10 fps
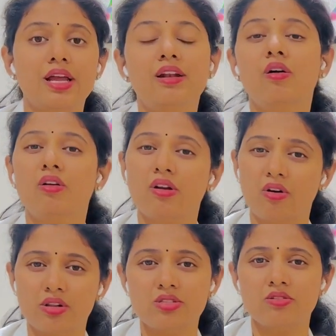and are
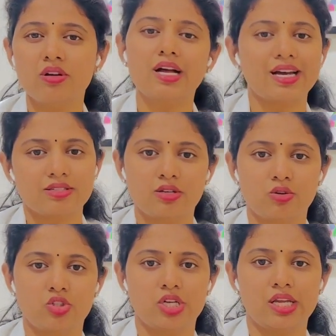also
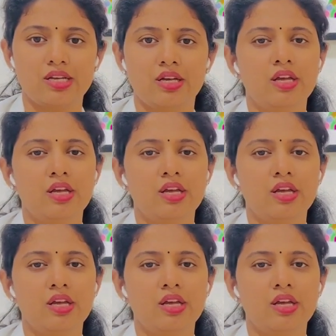carcinogenic.